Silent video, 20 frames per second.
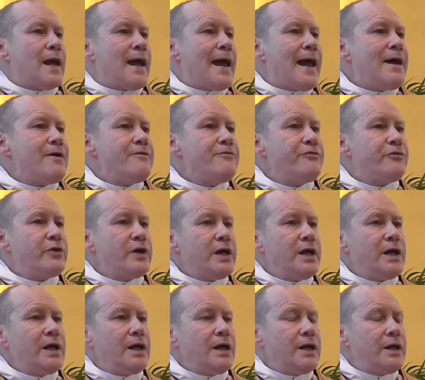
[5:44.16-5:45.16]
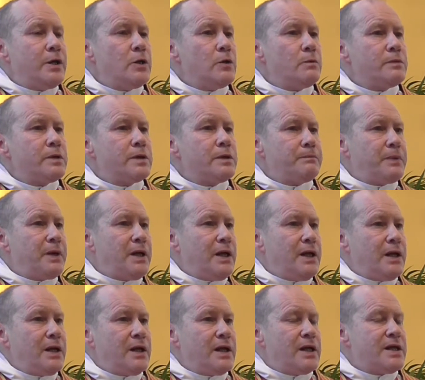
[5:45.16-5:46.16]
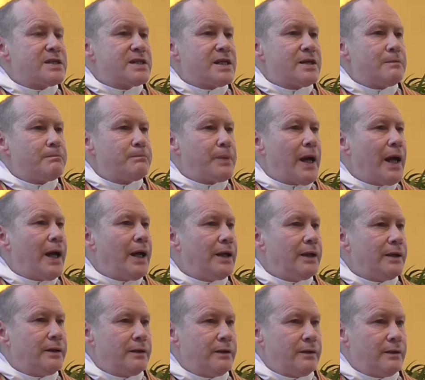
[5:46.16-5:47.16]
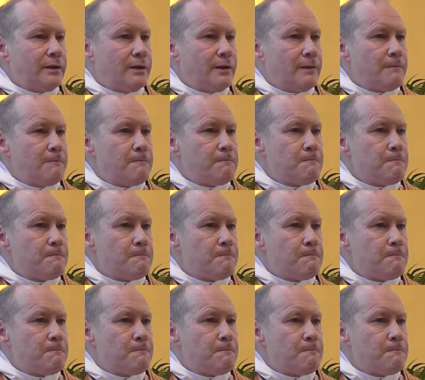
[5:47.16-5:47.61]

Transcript: Every human being is in pain.